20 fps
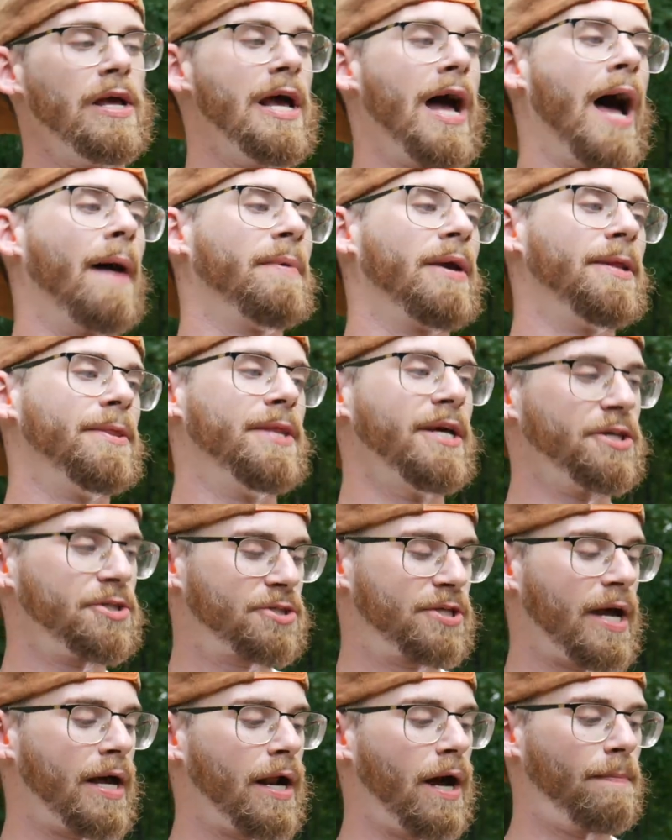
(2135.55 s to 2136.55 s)
I mean, this
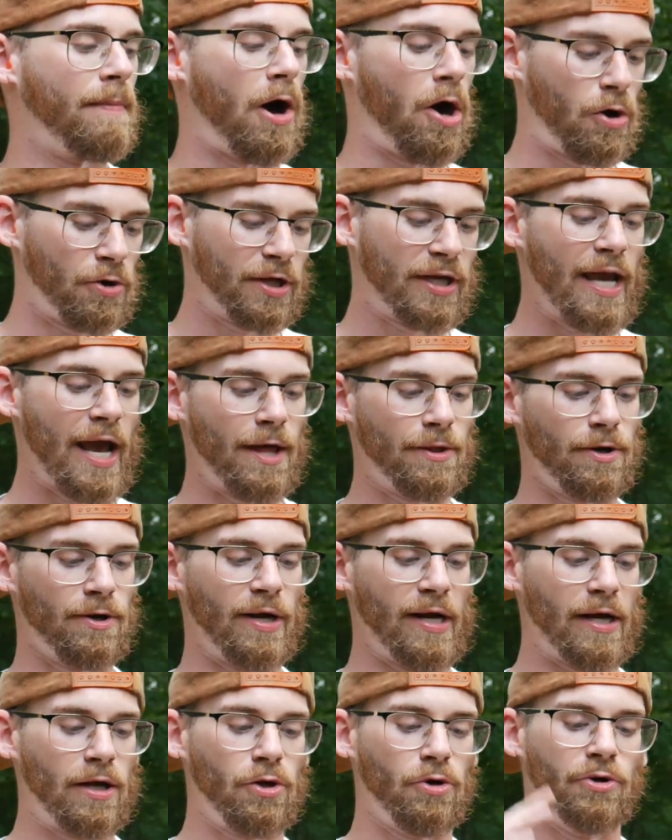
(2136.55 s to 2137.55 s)
setup altogether,
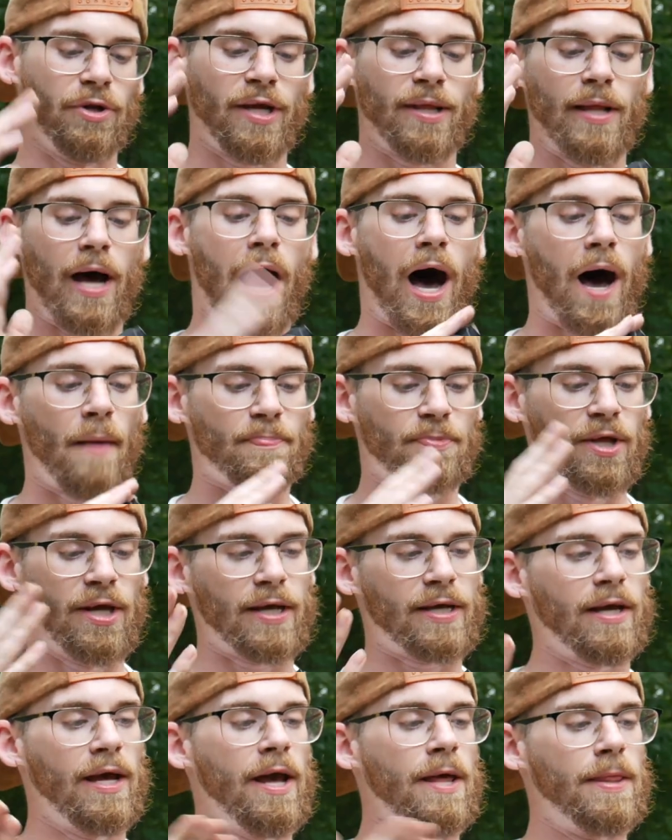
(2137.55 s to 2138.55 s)
including the
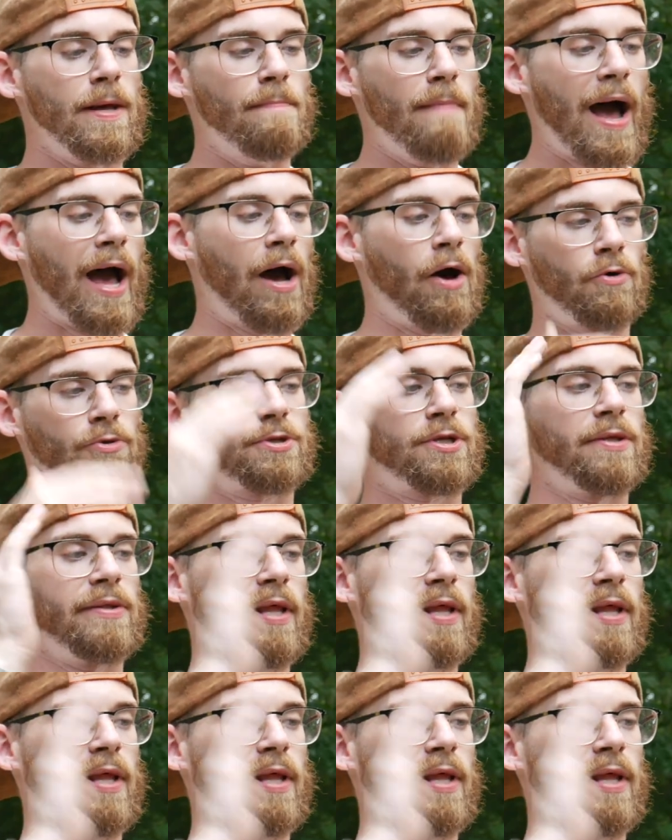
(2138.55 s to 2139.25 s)
optic, the mount,